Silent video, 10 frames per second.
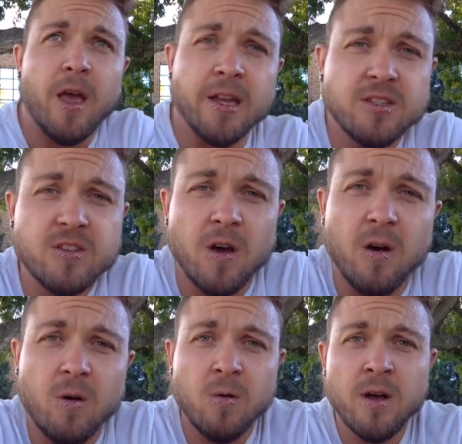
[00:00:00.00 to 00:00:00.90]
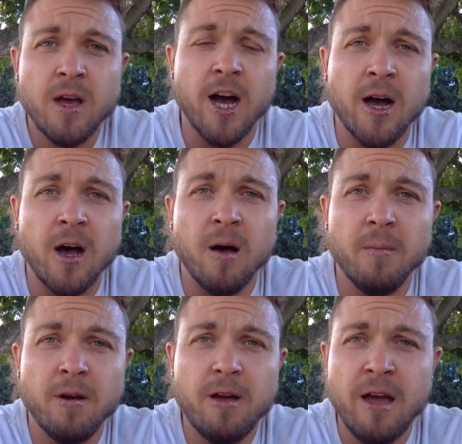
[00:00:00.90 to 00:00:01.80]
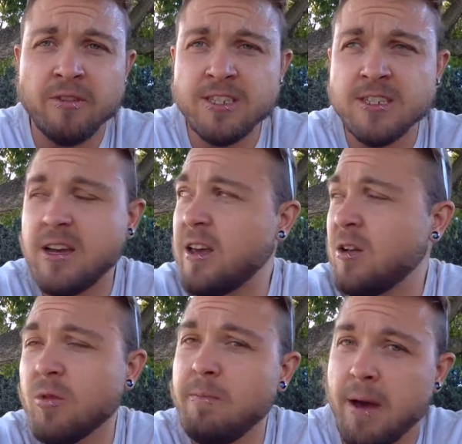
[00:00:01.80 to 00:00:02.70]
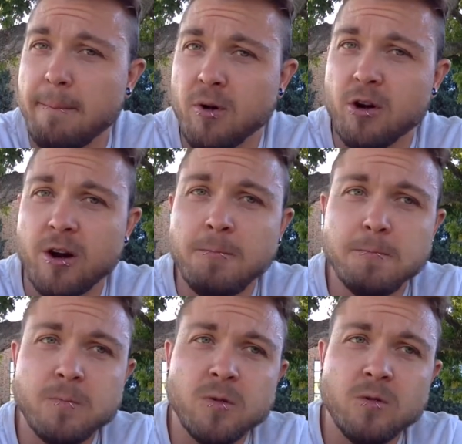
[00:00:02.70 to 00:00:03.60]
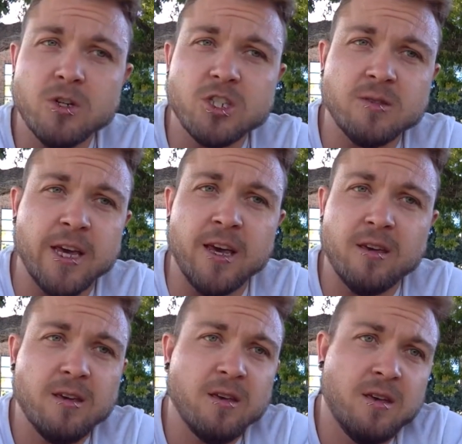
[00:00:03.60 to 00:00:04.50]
And so, um, ever since I can remember, which is like